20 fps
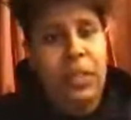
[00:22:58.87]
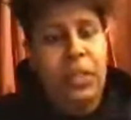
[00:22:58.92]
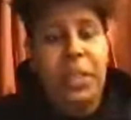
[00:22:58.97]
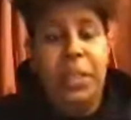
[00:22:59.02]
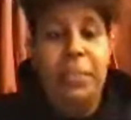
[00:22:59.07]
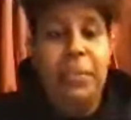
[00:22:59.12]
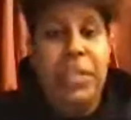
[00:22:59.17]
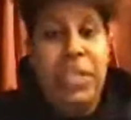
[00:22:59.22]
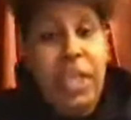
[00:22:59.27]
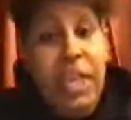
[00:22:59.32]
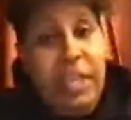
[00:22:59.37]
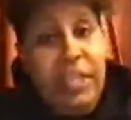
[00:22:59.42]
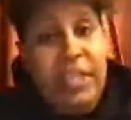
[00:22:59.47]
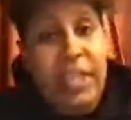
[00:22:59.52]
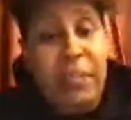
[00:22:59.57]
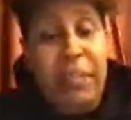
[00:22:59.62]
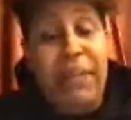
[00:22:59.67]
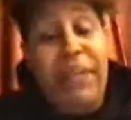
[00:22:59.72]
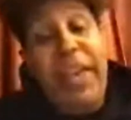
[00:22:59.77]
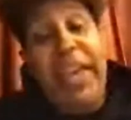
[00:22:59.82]
Let me tell you
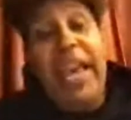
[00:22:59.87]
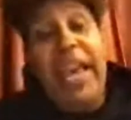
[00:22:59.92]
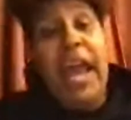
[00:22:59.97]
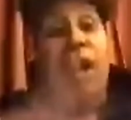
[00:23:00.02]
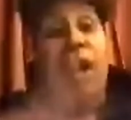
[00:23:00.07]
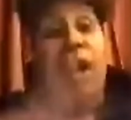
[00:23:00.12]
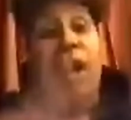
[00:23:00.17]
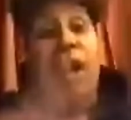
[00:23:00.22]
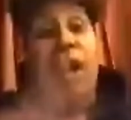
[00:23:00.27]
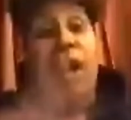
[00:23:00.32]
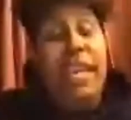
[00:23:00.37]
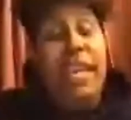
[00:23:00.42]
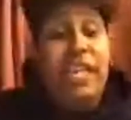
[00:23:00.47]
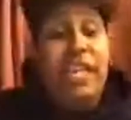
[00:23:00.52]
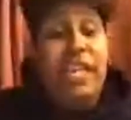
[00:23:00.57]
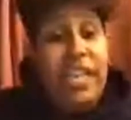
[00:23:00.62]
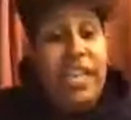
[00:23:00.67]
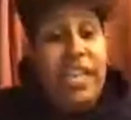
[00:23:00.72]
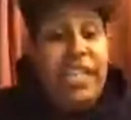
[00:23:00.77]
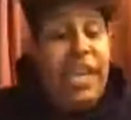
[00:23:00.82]
something. If he got on skinny
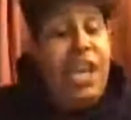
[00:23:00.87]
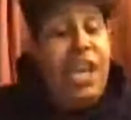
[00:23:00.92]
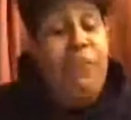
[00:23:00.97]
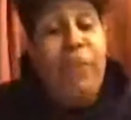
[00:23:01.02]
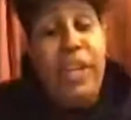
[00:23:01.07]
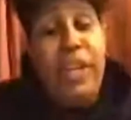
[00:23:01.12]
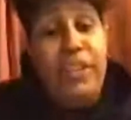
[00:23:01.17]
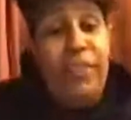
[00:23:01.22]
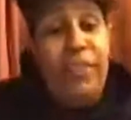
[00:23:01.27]
jeans and he reached